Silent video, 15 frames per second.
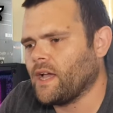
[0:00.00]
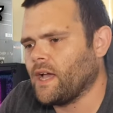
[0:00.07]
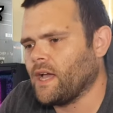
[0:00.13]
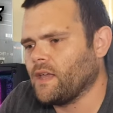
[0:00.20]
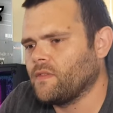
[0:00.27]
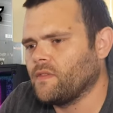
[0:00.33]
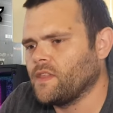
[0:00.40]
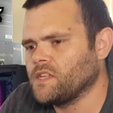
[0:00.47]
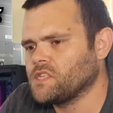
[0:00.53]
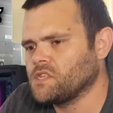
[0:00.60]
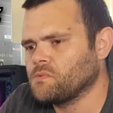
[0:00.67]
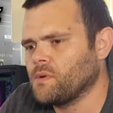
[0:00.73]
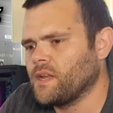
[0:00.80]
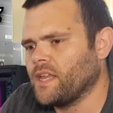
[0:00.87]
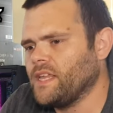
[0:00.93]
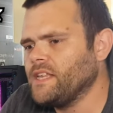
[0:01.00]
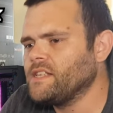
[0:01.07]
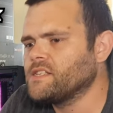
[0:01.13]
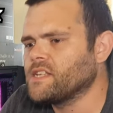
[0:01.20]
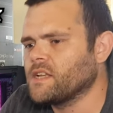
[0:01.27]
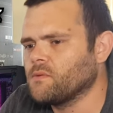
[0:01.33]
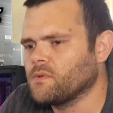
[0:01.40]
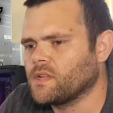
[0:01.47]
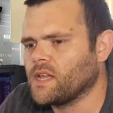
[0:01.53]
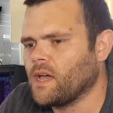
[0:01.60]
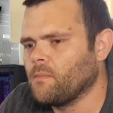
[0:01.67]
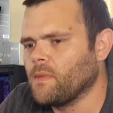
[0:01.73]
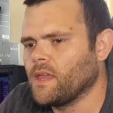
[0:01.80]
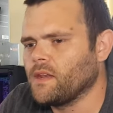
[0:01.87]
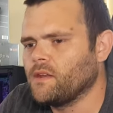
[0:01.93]
and this is where a heatsink would
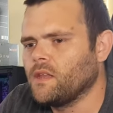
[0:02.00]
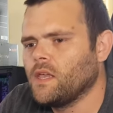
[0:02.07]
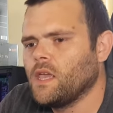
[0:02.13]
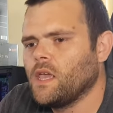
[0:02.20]
come in.